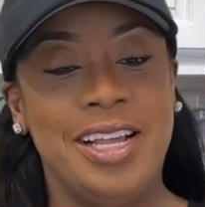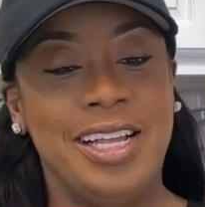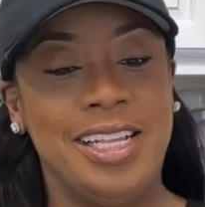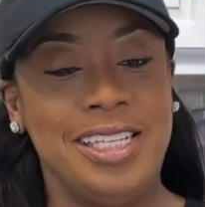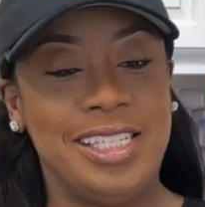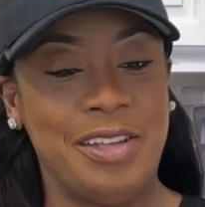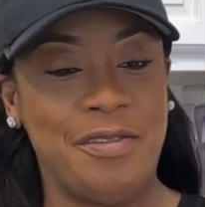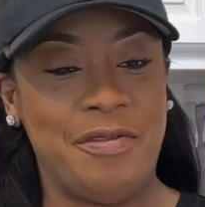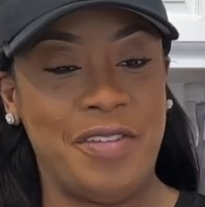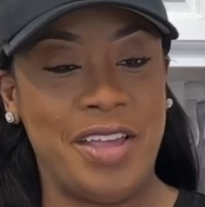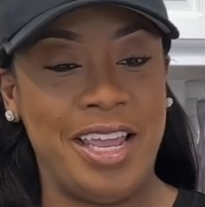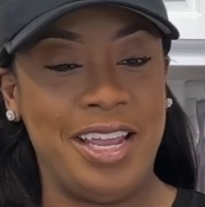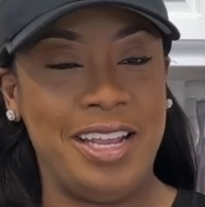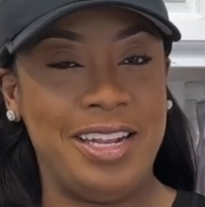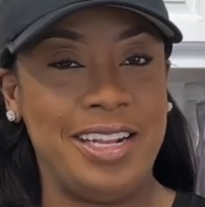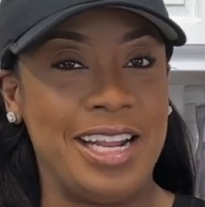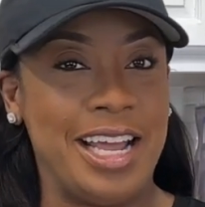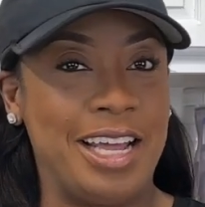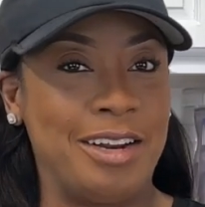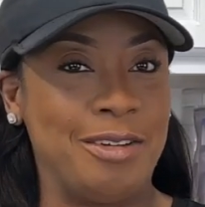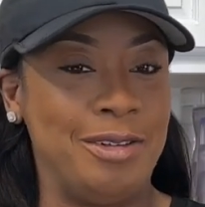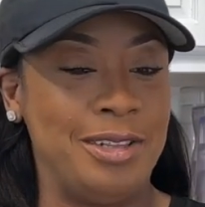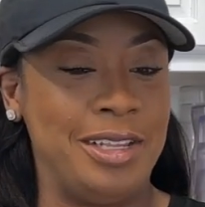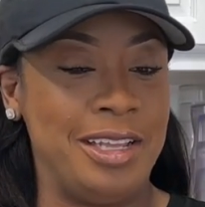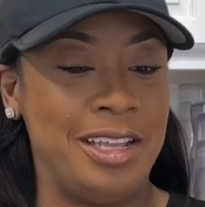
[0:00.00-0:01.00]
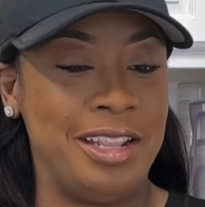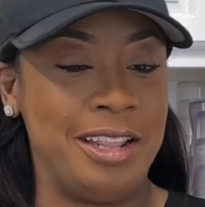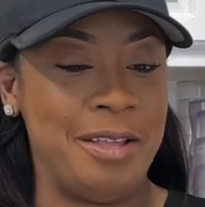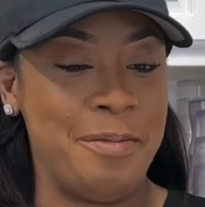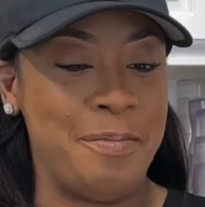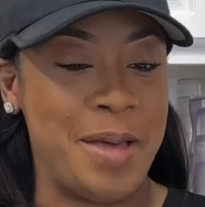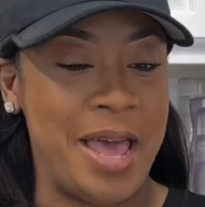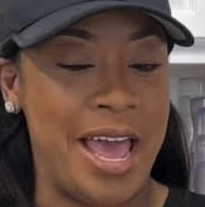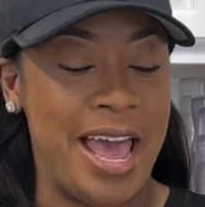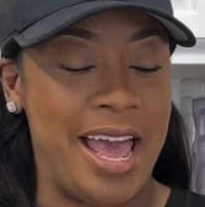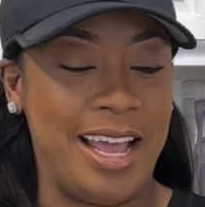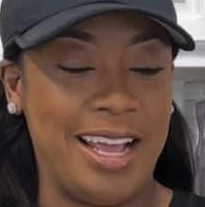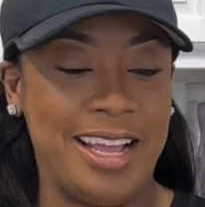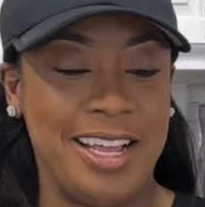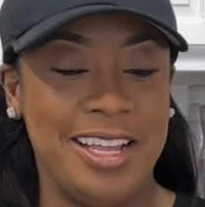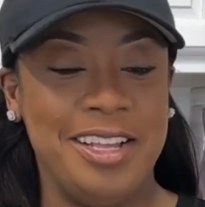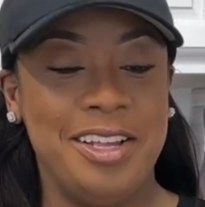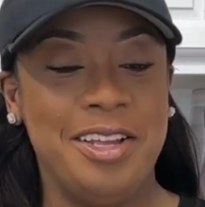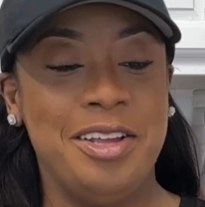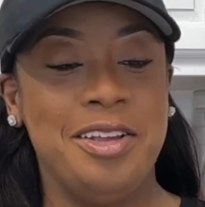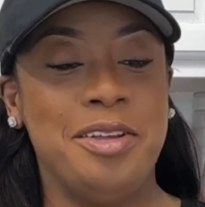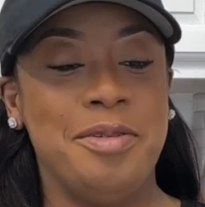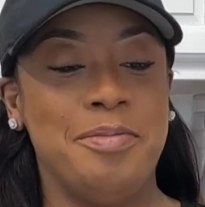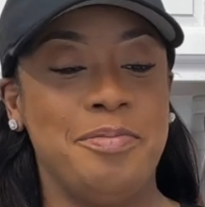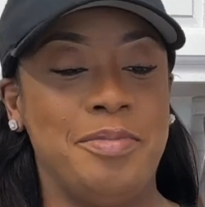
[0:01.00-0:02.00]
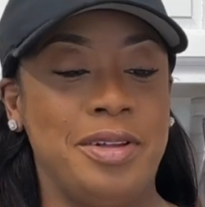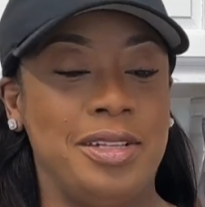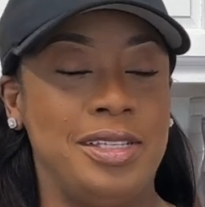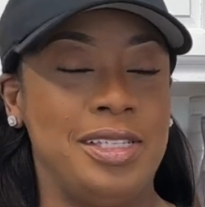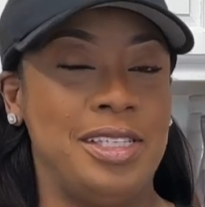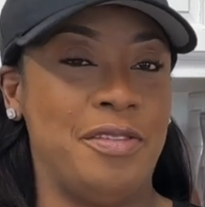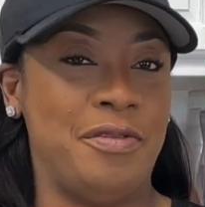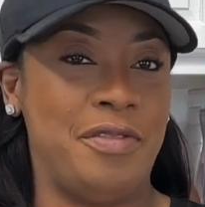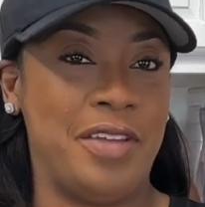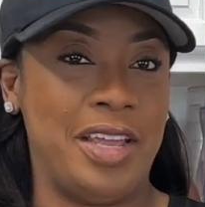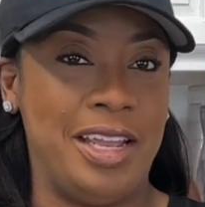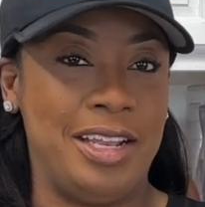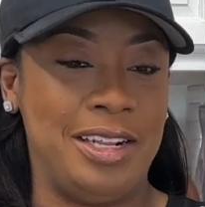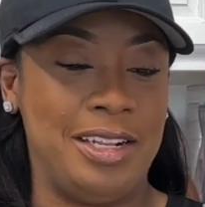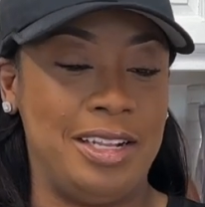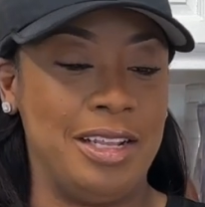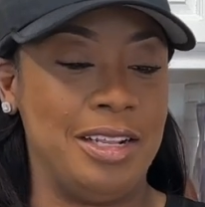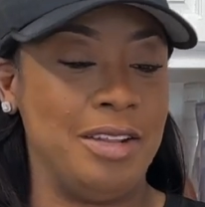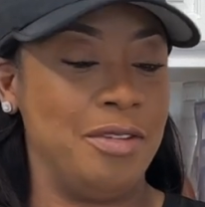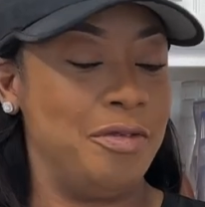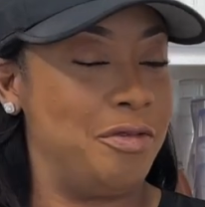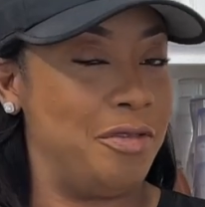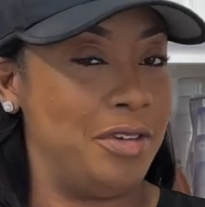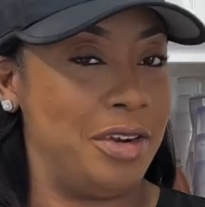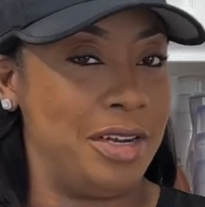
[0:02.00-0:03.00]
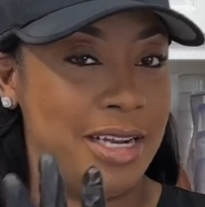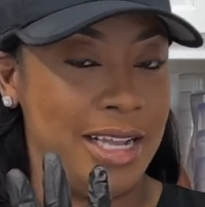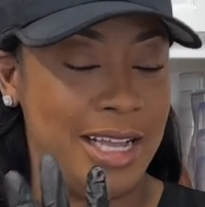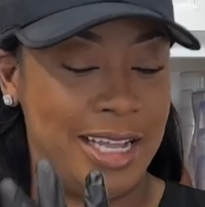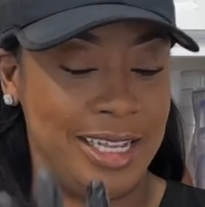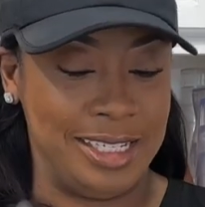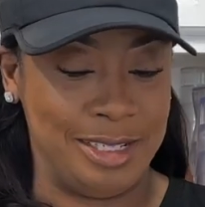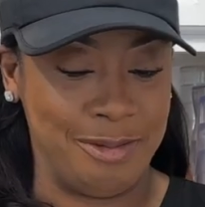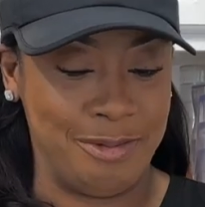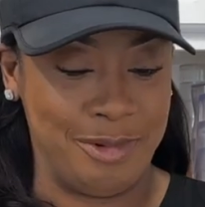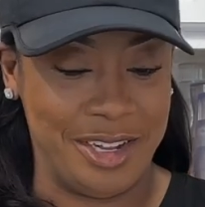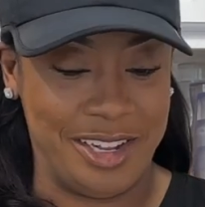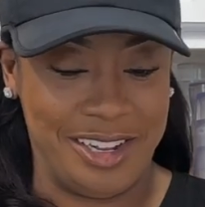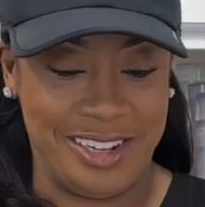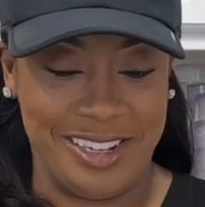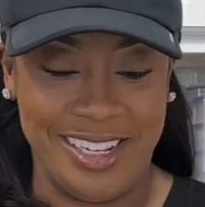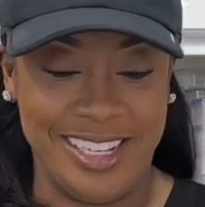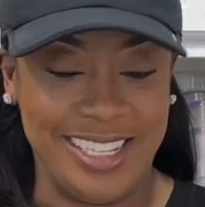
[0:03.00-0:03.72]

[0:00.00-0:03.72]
deveined not only in the back, but deveined in the front as well.